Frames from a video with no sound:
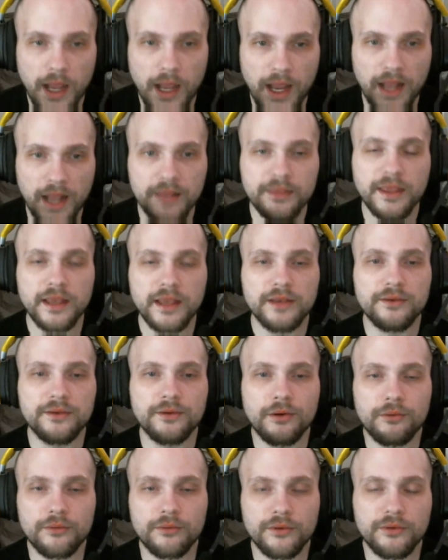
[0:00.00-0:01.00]
And they
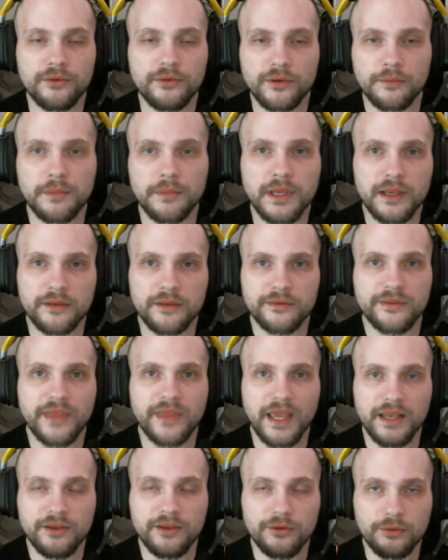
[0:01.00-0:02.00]
don't do it because
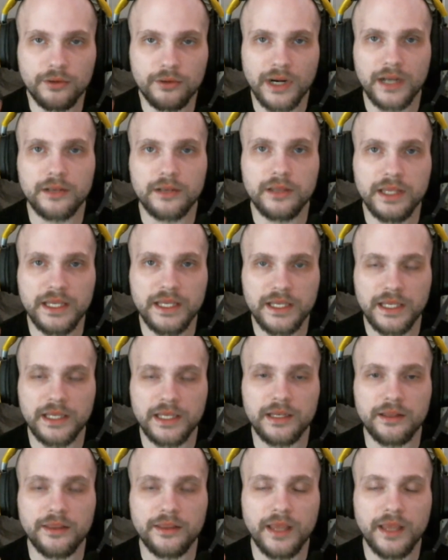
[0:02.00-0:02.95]
they directly need it.